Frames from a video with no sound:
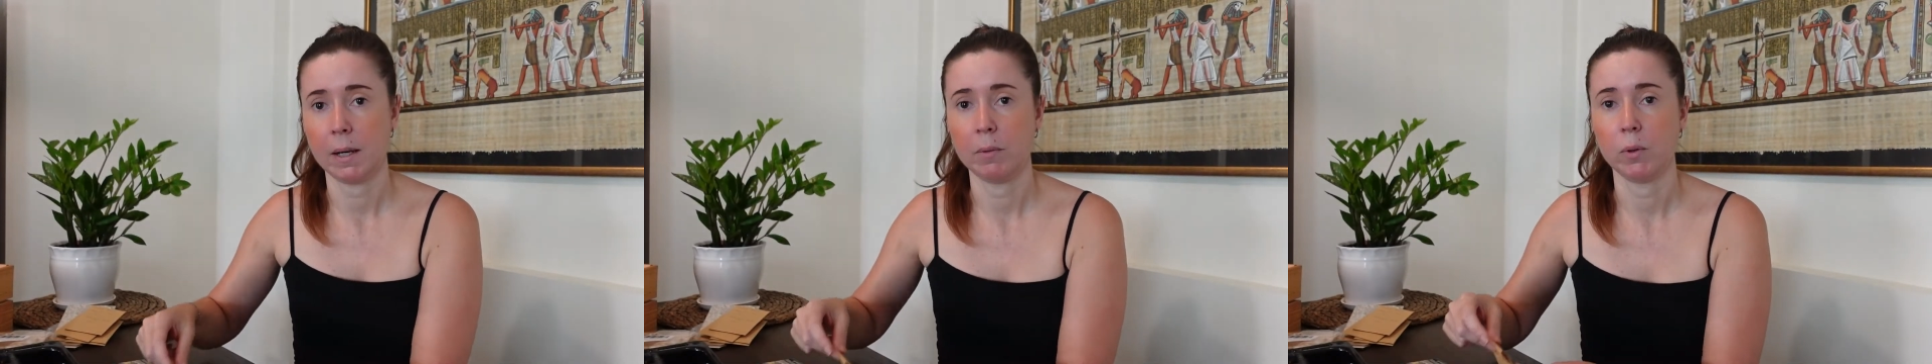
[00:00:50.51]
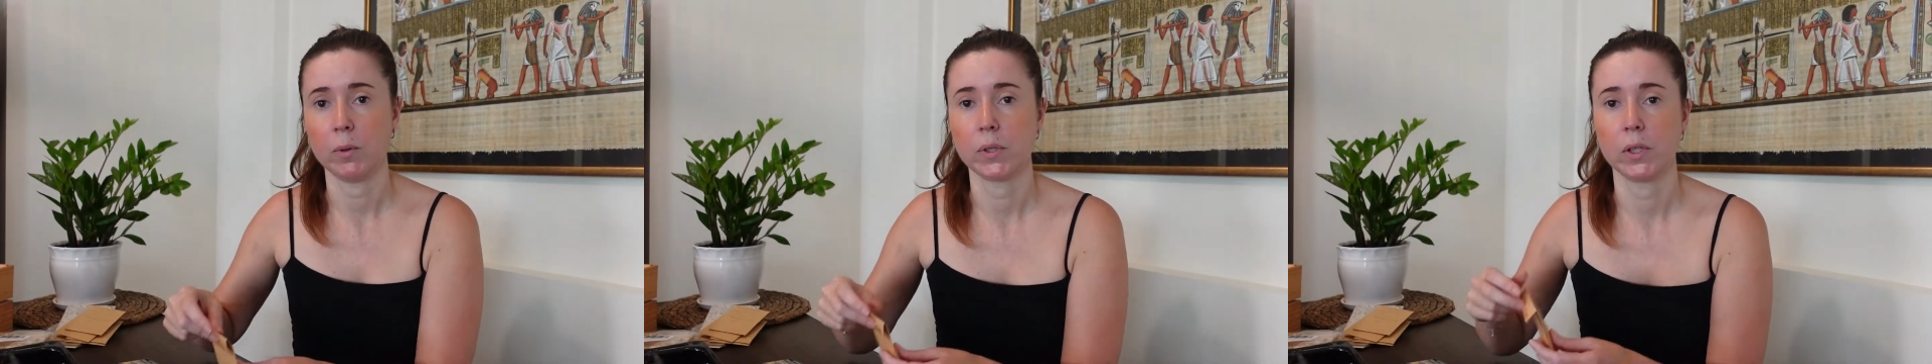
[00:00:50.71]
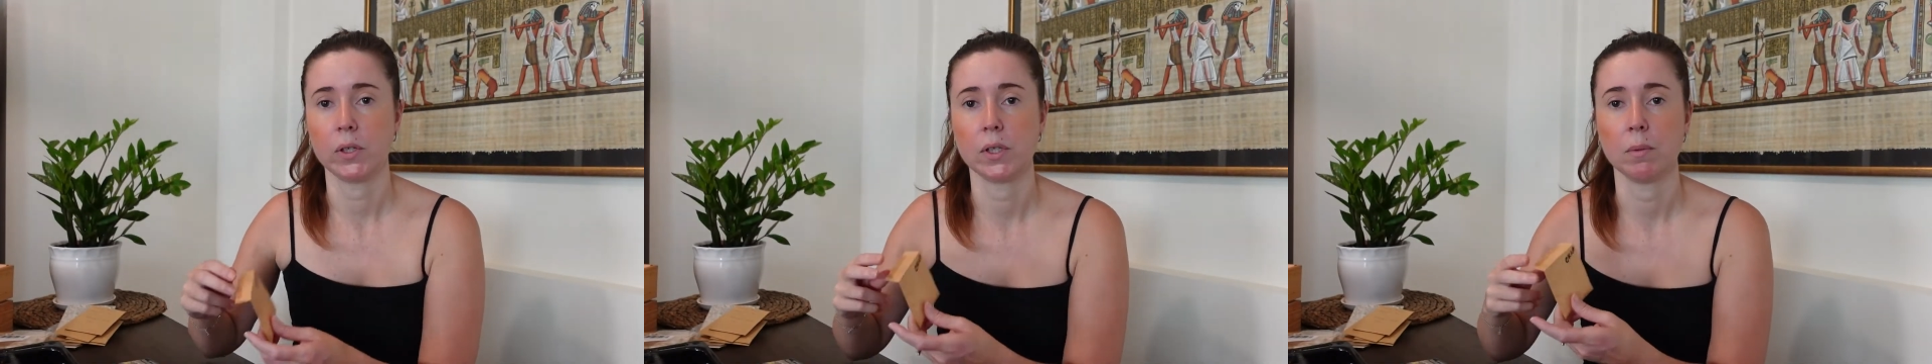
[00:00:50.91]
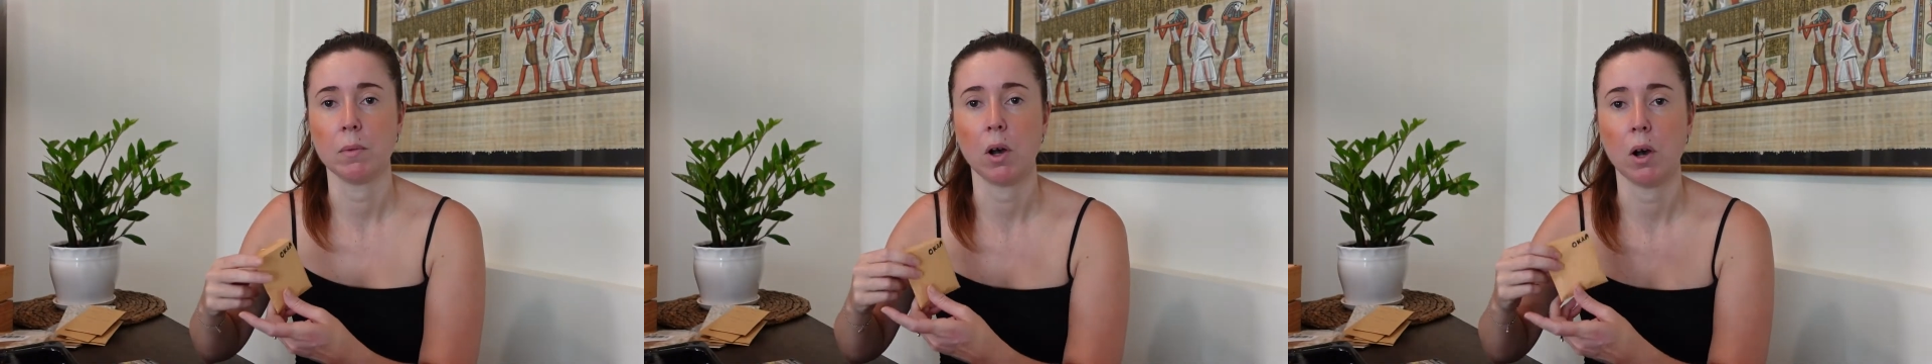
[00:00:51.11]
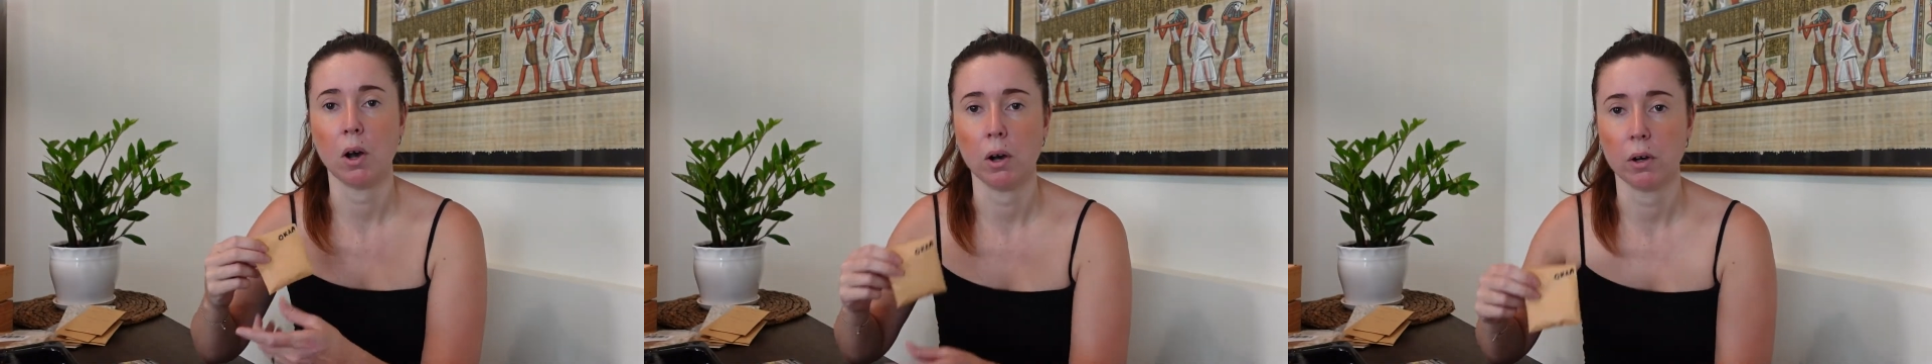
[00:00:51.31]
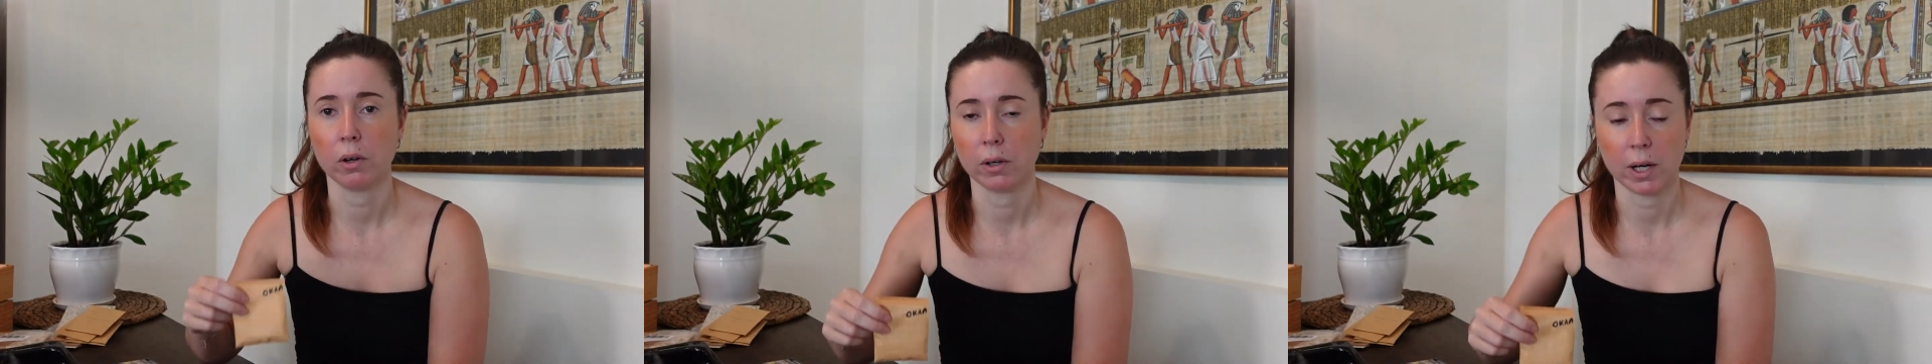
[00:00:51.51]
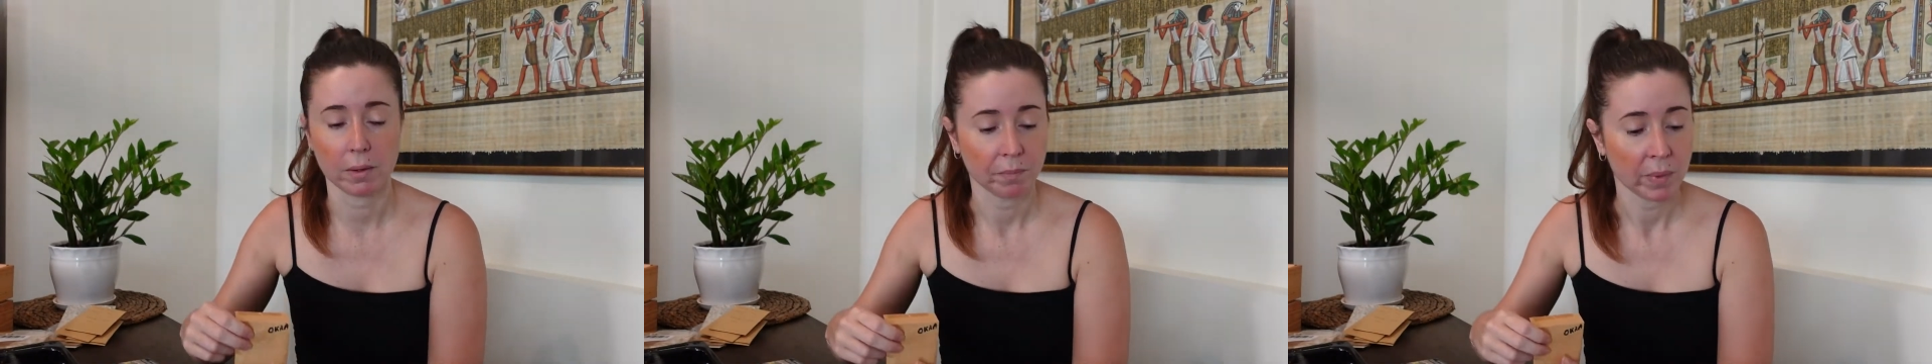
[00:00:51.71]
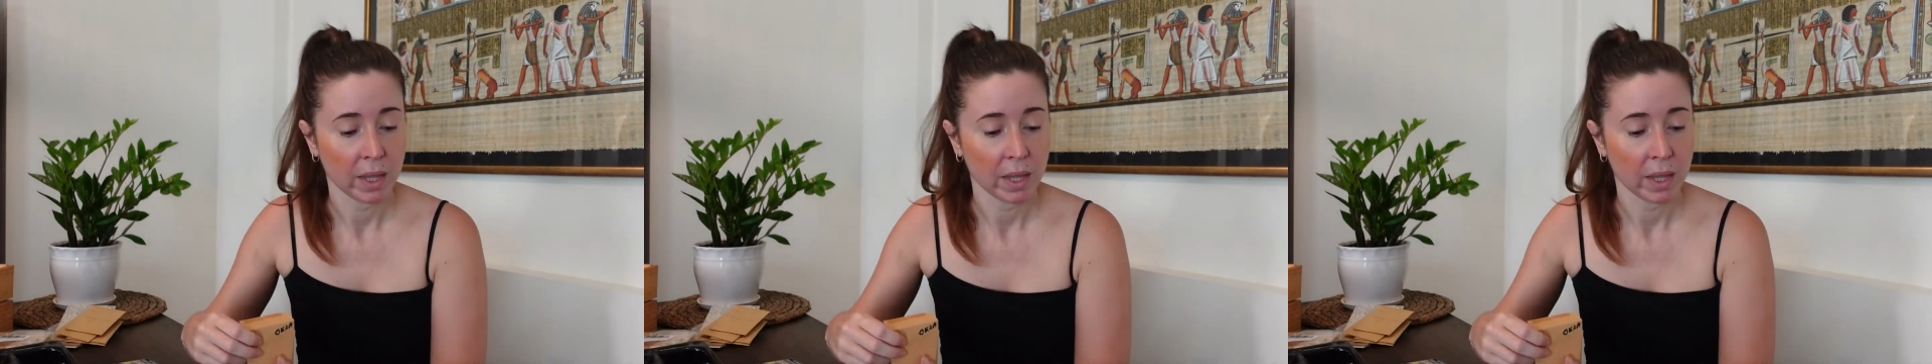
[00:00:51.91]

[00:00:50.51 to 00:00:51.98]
also some okra.